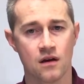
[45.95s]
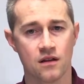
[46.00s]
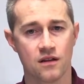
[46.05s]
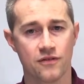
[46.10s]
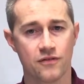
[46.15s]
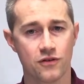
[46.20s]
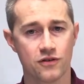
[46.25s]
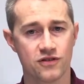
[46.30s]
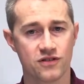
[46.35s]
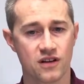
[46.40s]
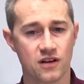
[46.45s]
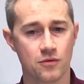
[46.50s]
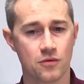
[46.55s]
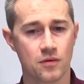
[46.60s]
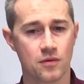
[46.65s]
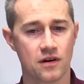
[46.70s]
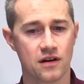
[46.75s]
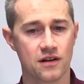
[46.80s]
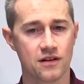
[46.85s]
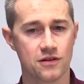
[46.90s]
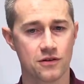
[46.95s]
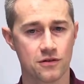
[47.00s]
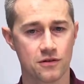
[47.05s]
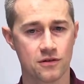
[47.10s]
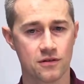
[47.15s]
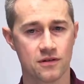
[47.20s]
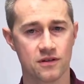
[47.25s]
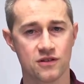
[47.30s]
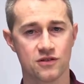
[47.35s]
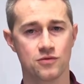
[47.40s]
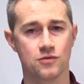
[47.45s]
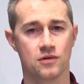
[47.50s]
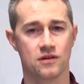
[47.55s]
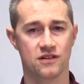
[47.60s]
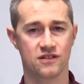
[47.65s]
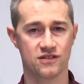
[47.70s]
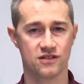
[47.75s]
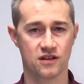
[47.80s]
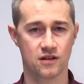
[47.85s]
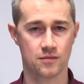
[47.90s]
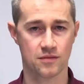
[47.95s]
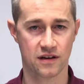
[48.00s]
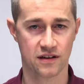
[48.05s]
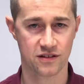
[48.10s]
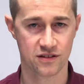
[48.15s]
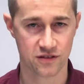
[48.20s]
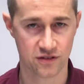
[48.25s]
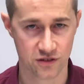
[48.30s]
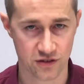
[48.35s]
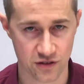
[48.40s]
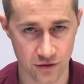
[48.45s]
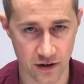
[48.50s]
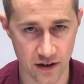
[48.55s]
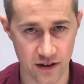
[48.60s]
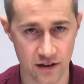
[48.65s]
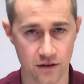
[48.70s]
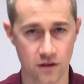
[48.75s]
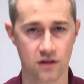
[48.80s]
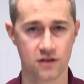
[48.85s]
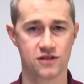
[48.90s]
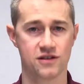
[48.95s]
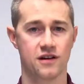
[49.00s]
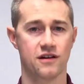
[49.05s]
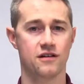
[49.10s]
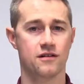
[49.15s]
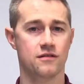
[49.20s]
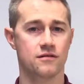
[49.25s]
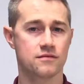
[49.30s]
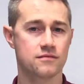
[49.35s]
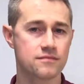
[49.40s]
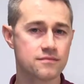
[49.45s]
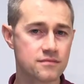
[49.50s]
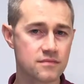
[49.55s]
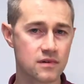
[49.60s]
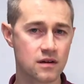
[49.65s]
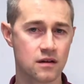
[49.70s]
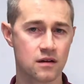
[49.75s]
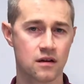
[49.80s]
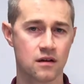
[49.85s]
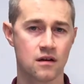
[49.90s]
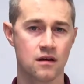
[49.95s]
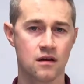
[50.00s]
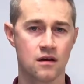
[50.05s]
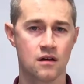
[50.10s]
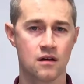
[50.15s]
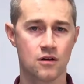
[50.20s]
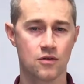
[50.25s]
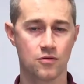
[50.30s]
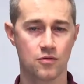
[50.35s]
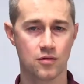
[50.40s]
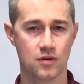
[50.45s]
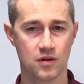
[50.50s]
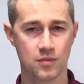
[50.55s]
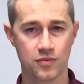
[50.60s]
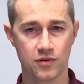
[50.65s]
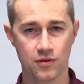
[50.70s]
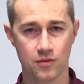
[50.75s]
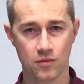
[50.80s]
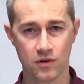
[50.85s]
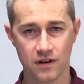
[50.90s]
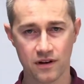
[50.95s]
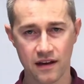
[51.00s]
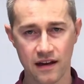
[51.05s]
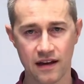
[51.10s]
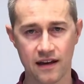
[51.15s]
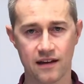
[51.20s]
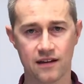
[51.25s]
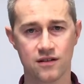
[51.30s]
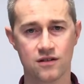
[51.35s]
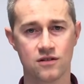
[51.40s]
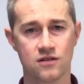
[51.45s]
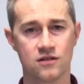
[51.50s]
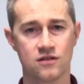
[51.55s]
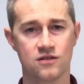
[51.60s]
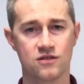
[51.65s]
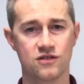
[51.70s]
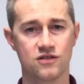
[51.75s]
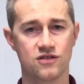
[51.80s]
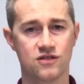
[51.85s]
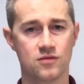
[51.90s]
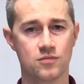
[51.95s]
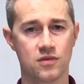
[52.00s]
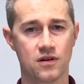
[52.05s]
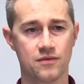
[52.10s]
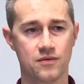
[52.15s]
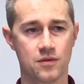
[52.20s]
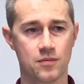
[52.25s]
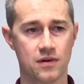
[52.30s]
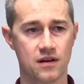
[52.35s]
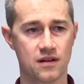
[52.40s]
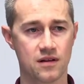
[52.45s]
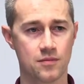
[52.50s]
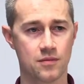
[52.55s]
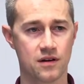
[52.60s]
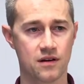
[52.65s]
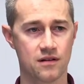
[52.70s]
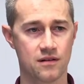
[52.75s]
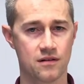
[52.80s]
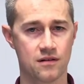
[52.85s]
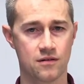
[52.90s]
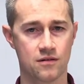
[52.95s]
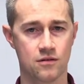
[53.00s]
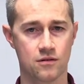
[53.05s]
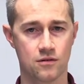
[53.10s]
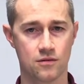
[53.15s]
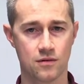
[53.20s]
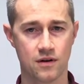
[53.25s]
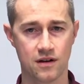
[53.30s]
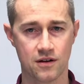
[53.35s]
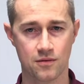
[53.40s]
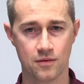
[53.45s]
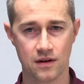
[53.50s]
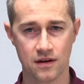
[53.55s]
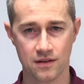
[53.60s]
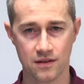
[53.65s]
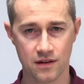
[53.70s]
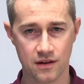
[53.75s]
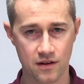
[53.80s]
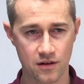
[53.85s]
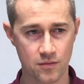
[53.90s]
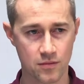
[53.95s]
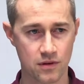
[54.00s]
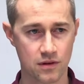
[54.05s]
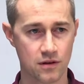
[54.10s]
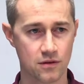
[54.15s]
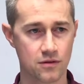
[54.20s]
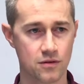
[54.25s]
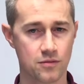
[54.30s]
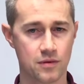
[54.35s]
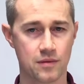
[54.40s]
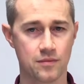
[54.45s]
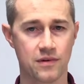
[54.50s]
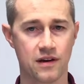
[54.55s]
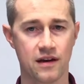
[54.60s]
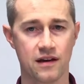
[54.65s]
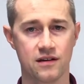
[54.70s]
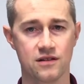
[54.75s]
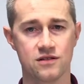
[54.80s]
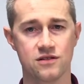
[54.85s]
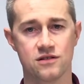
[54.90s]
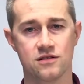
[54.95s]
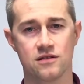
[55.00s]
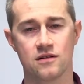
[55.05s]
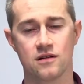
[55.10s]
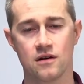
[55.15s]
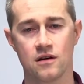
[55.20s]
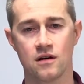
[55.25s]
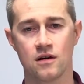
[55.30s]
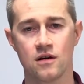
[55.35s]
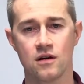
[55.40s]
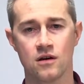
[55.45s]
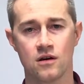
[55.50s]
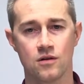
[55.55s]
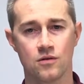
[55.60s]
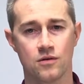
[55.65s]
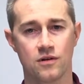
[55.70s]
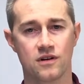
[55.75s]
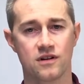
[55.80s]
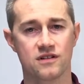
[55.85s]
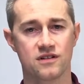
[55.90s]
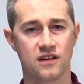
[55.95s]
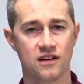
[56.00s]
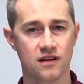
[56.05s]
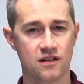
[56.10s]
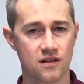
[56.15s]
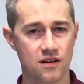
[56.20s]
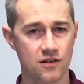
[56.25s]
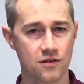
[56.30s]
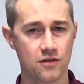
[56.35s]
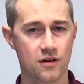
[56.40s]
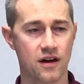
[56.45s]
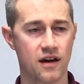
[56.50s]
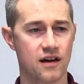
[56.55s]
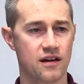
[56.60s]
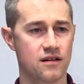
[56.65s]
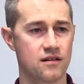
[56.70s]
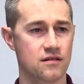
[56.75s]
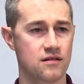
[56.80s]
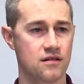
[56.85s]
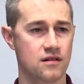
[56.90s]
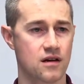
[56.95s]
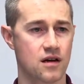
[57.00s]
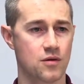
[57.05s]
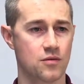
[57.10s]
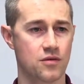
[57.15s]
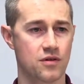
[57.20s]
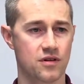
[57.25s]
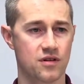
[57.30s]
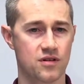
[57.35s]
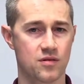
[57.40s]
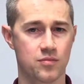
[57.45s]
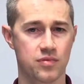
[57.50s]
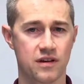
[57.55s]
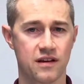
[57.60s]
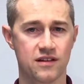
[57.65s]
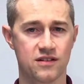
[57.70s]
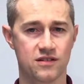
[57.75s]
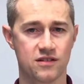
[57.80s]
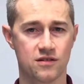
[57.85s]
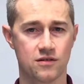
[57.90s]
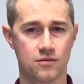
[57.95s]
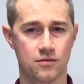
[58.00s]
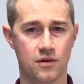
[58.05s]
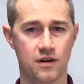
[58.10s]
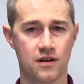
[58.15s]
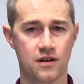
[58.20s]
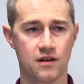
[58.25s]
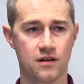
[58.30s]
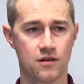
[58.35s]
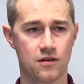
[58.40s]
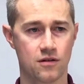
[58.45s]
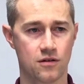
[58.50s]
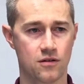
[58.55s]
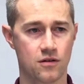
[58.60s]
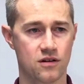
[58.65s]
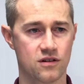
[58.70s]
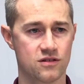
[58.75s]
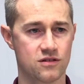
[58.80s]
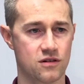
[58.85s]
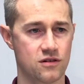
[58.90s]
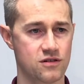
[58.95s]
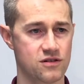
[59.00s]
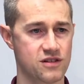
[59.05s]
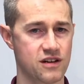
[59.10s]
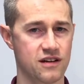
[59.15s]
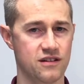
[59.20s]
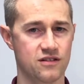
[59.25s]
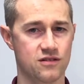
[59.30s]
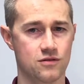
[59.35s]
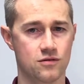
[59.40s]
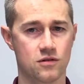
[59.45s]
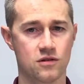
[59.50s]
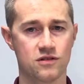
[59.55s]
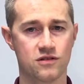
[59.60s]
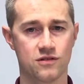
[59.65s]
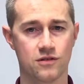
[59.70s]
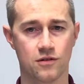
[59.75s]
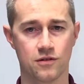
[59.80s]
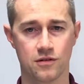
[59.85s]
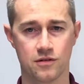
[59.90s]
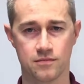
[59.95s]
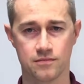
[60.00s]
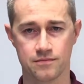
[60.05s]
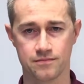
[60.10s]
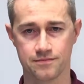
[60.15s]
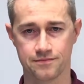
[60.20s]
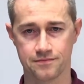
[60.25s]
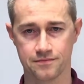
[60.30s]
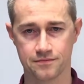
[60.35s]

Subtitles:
The first thing we want to do is we want to sit up nice and straight in our chair. We want to put one hand just above the belly button or right around there below the rib cage. We're going to take another hand and we're going to place it right here across our chest or our sternum.